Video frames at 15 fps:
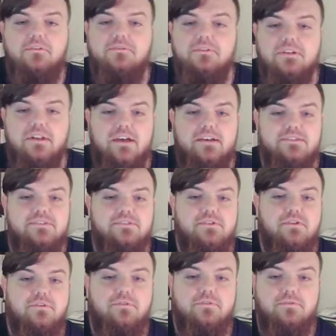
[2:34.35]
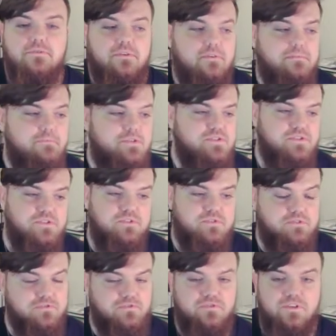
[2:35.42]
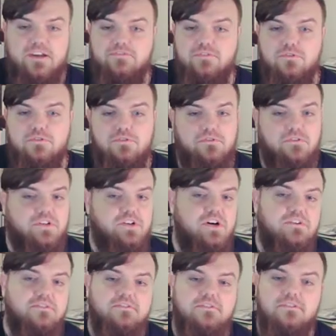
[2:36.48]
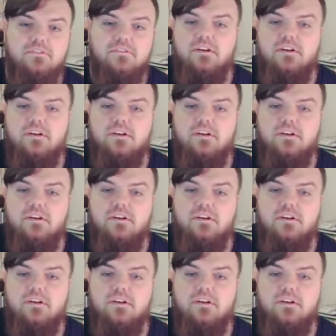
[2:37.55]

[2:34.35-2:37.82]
It has its own musical flavor or color.